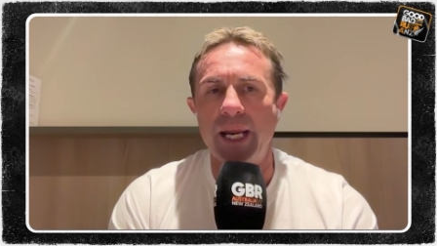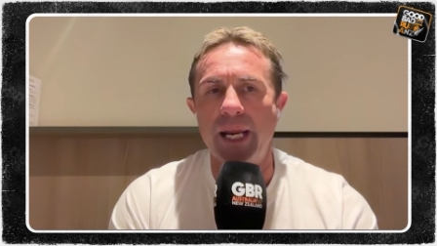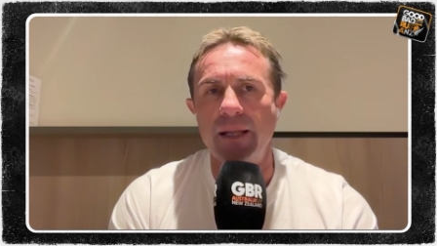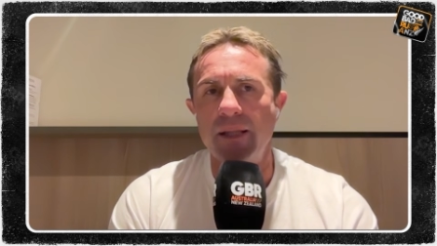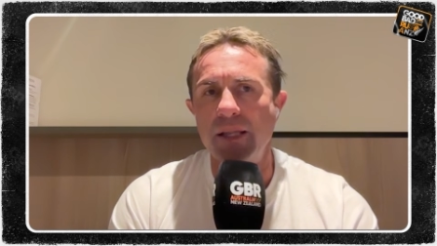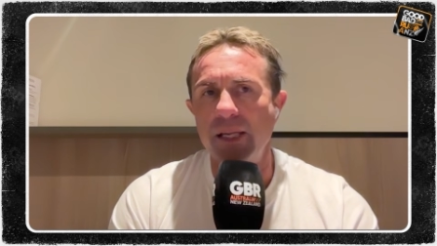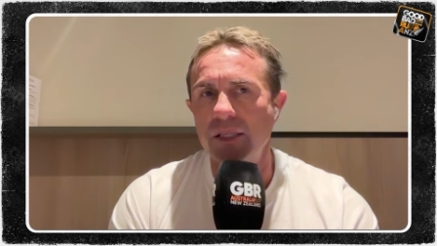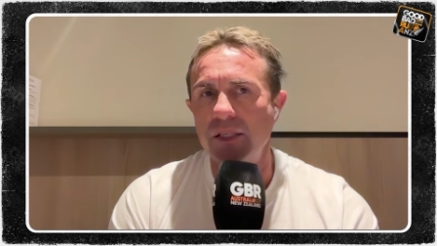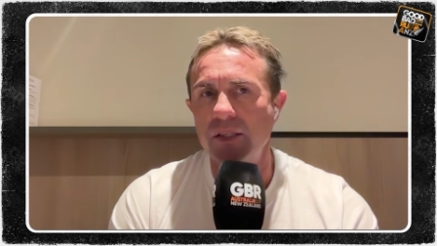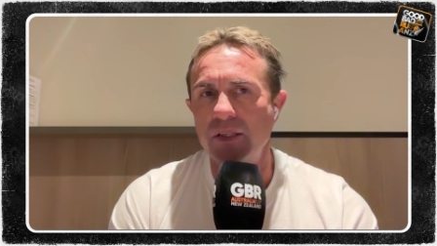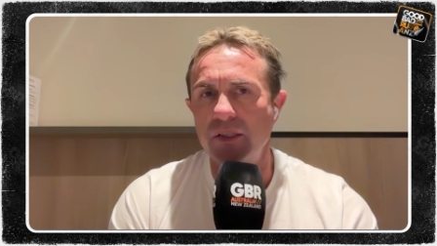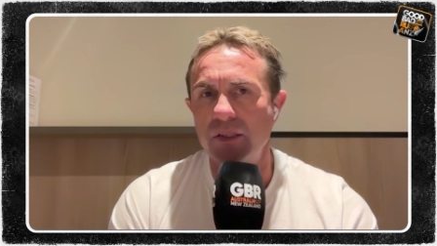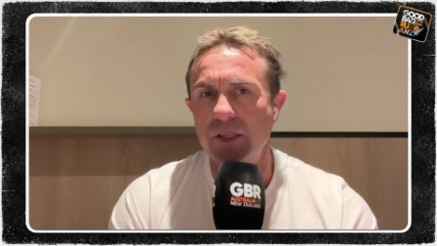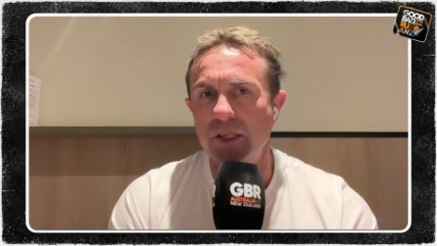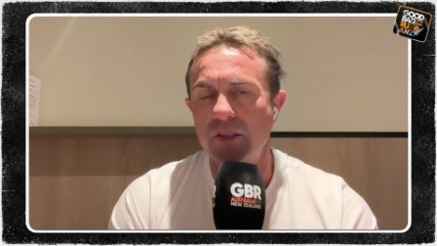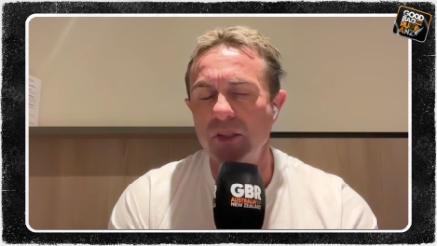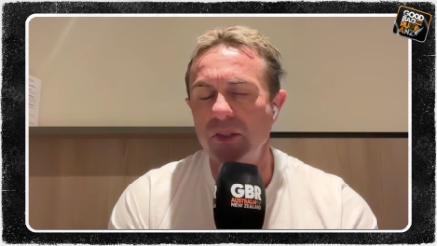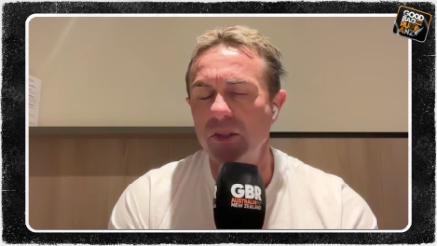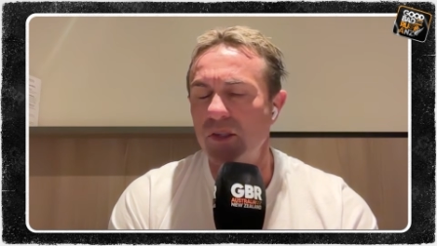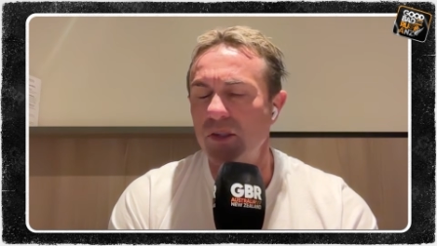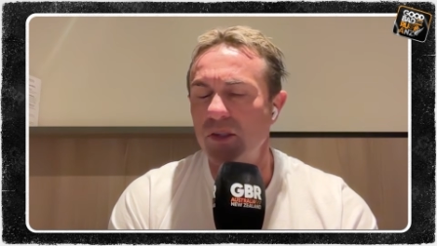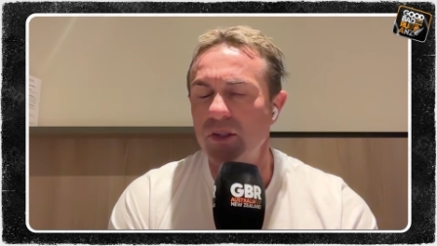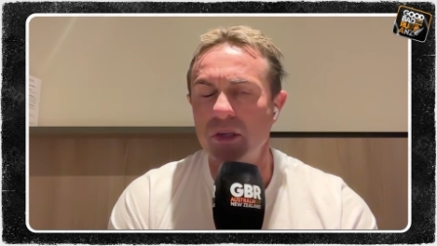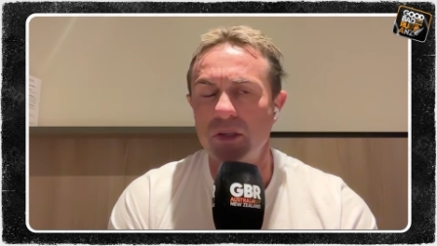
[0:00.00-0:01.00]
and this
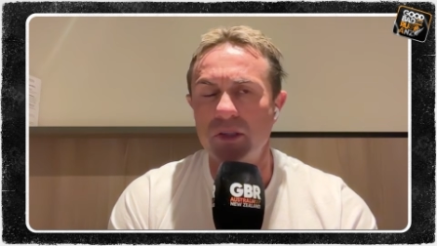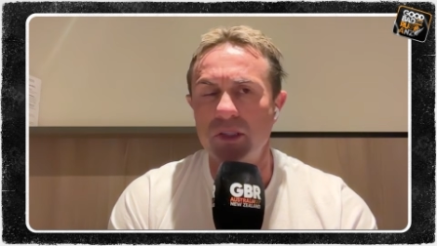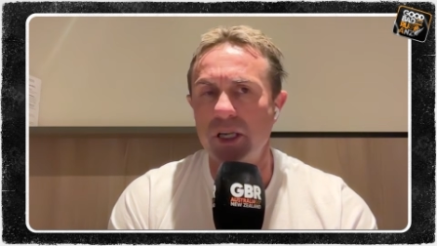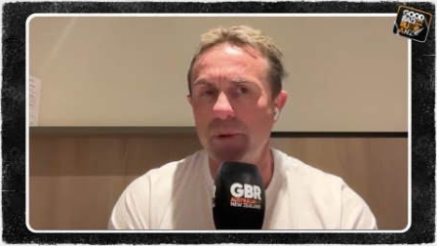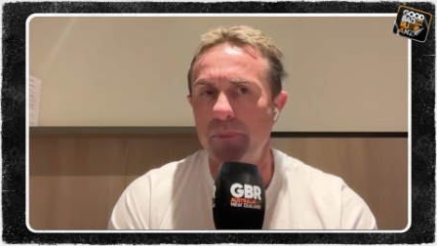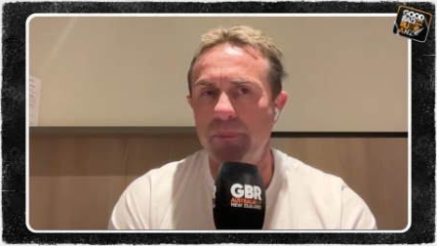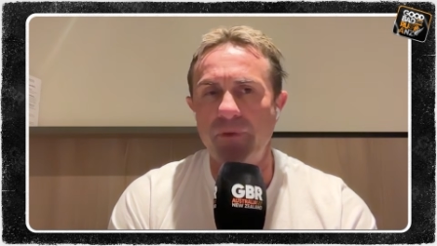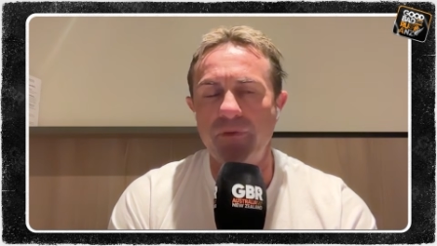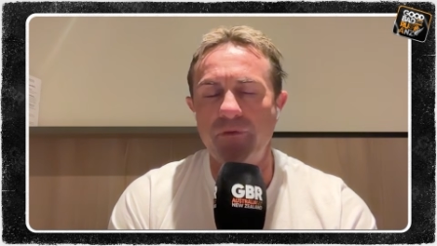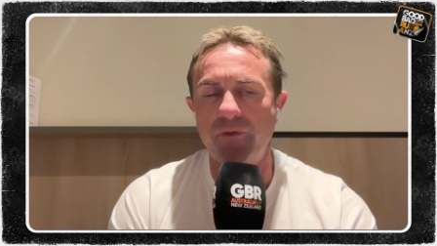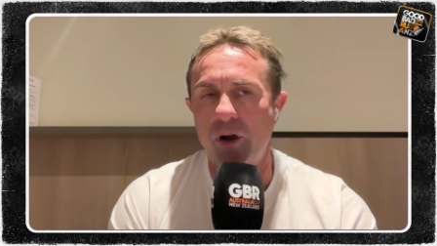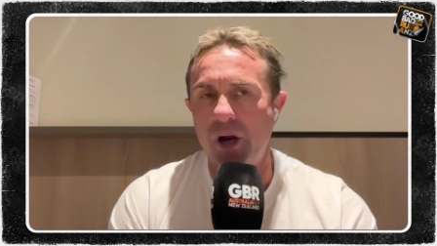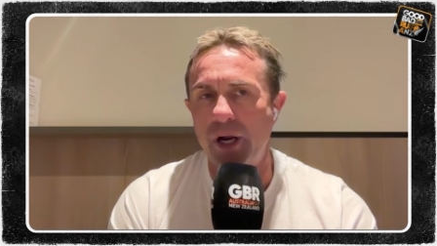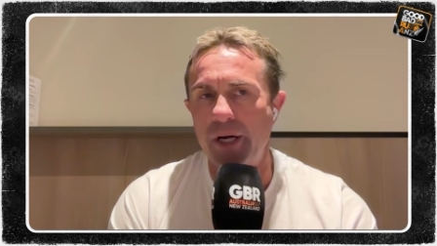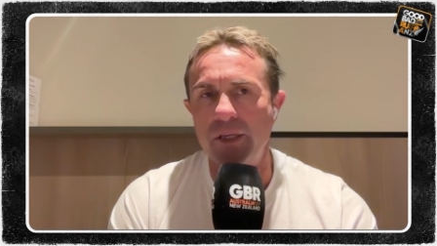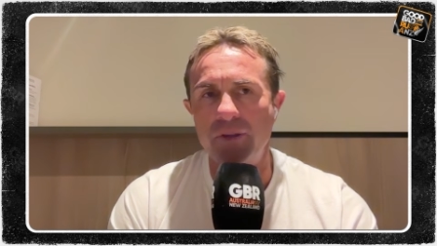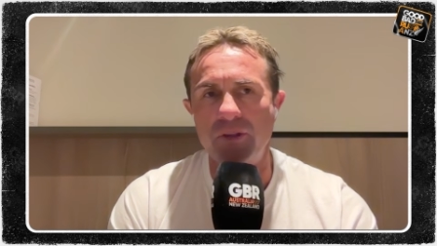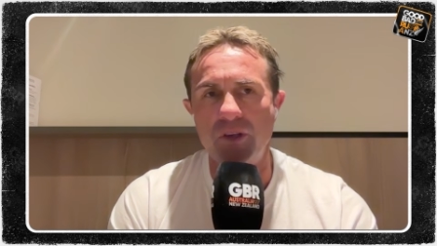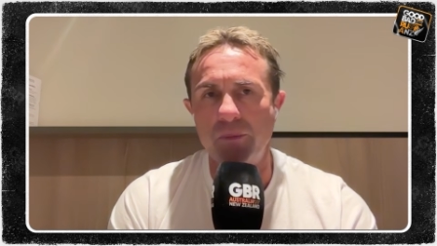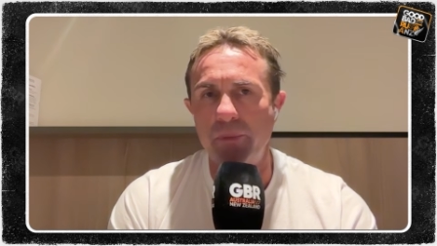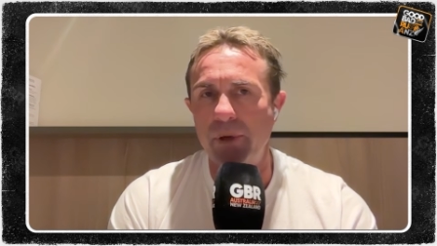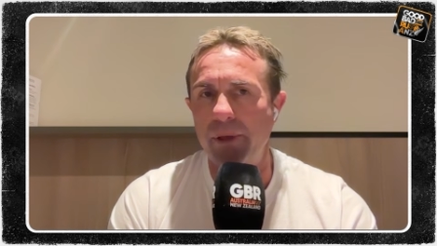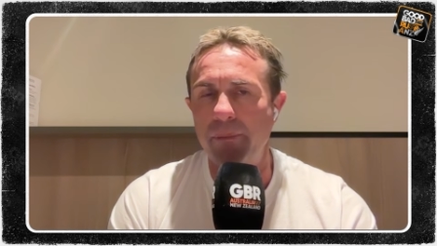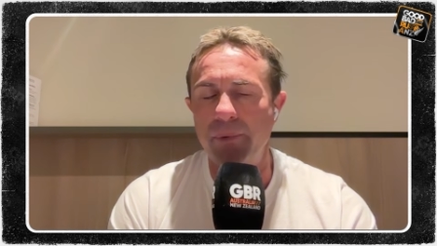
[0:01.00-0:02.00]
just typified it
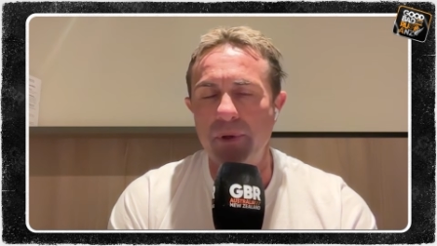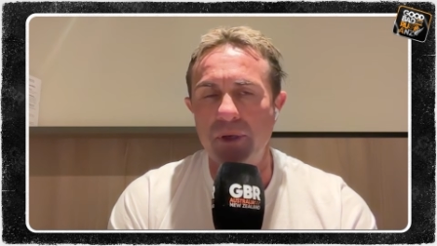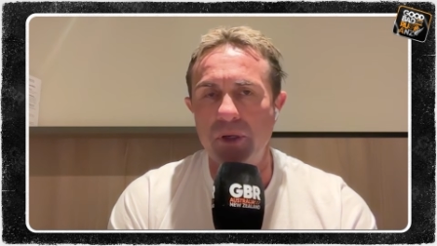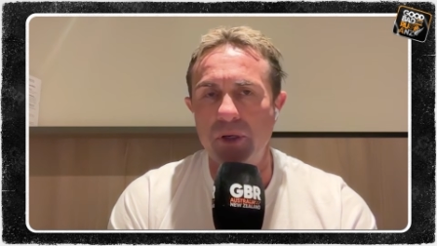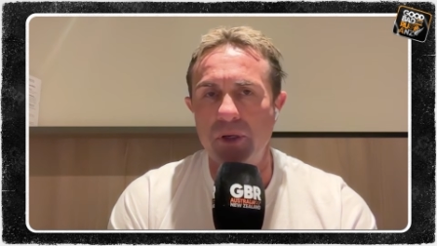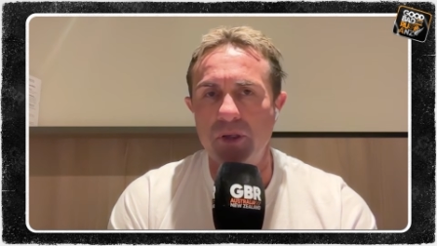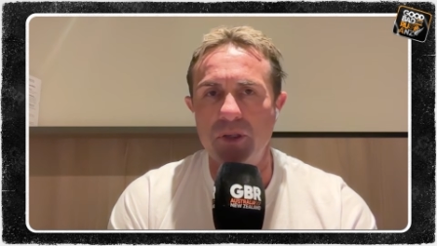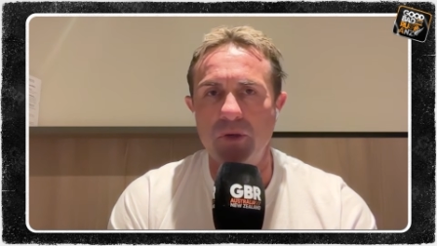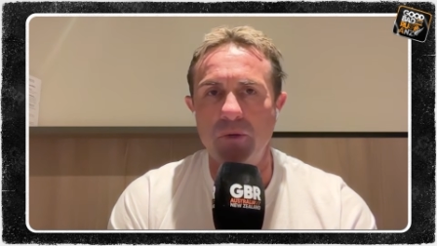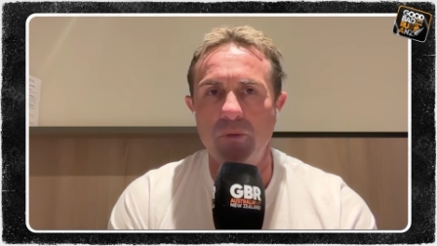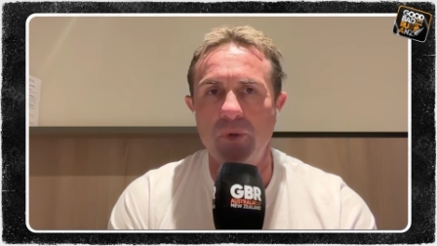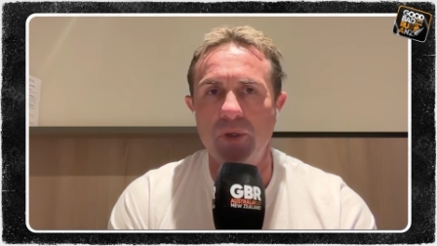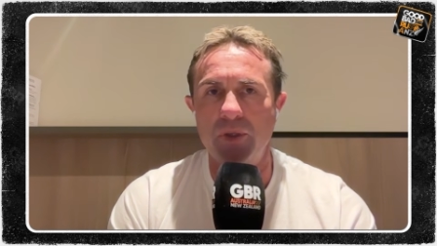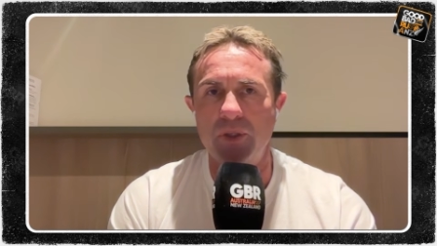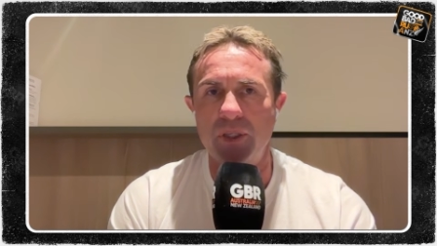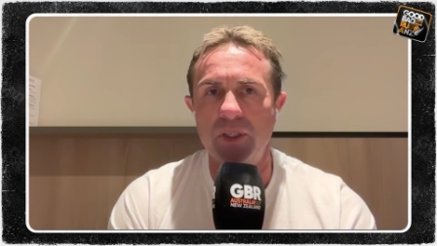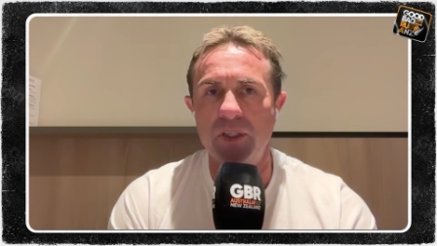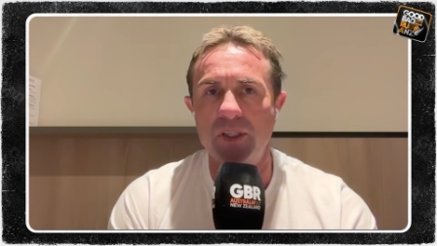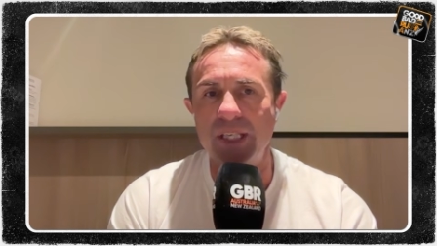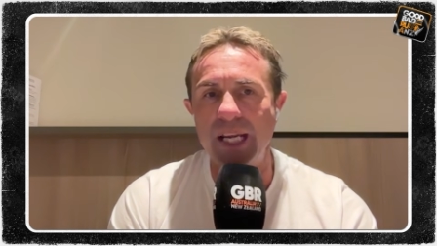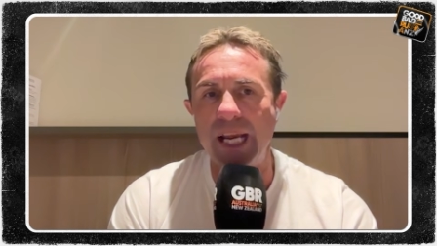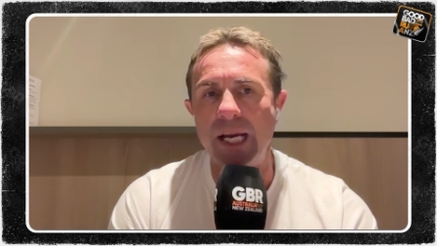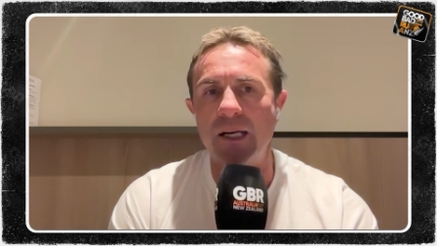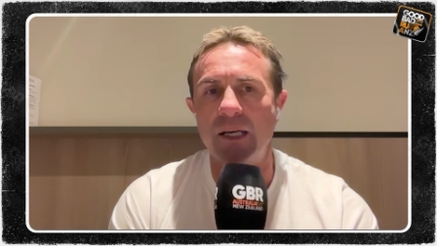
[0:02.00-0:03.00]
to me, because it was
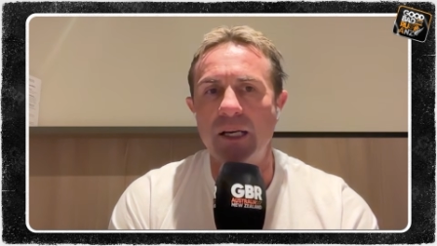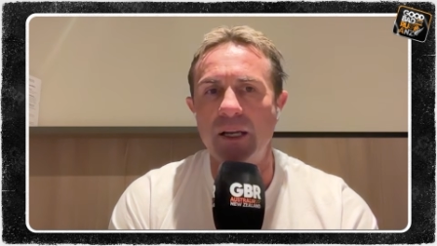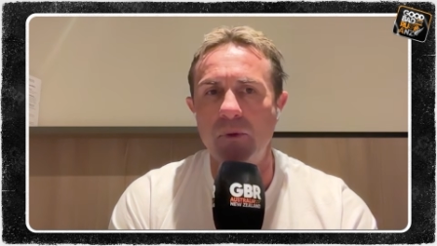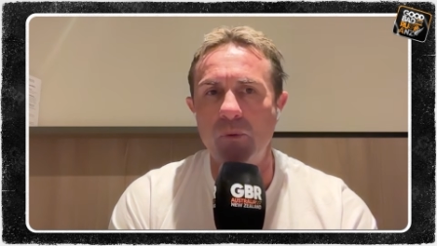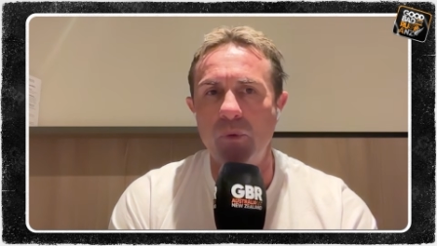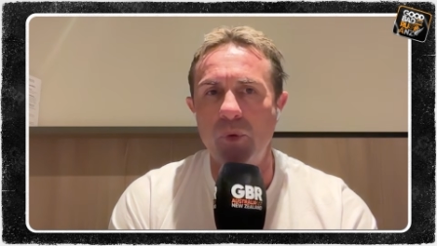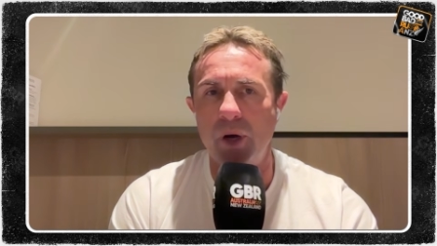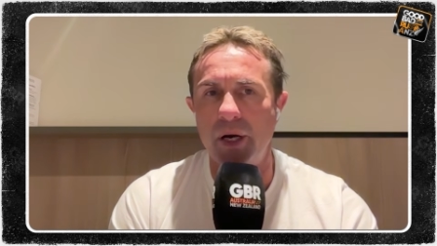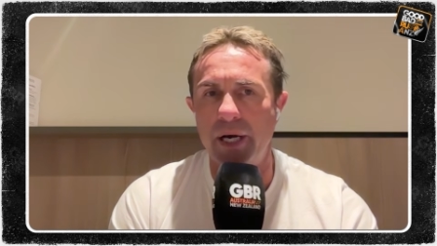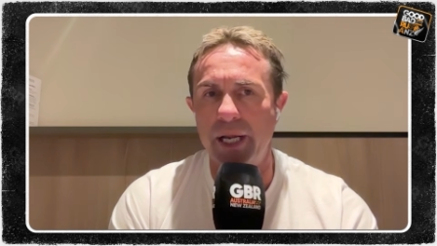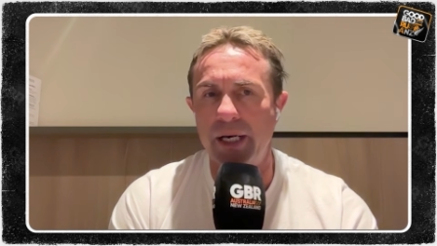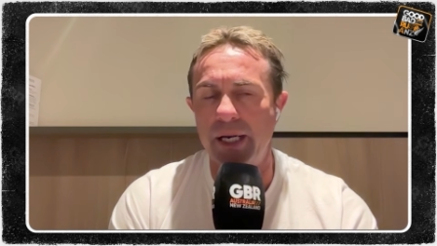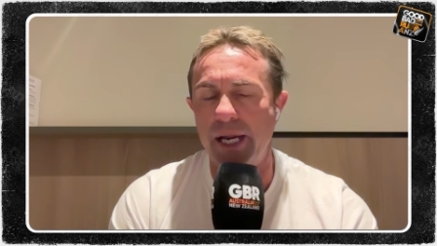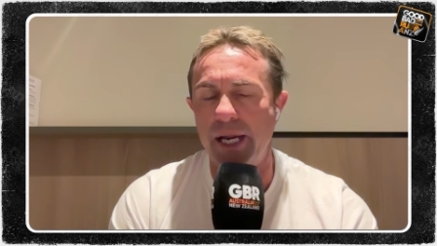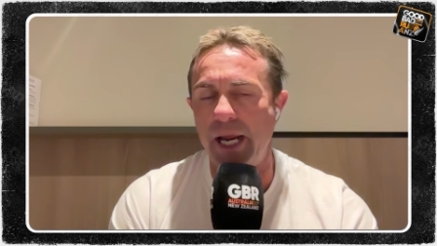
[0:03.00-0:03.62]
exactly what had